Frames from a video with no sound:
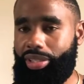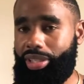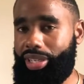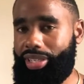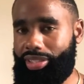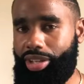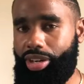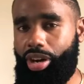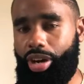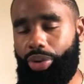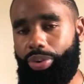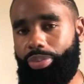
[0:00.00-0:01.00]
Yes,
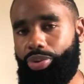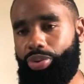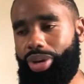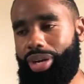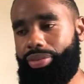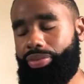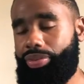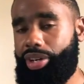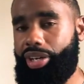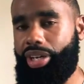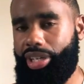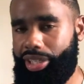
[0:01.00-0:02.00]
are women who have a
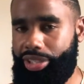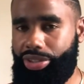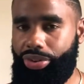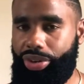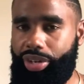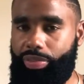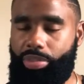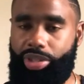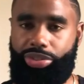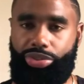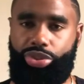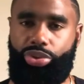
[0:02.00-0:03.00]
very high degree of
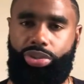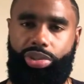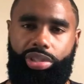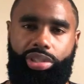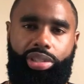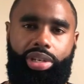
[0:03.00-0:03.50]
muscle tone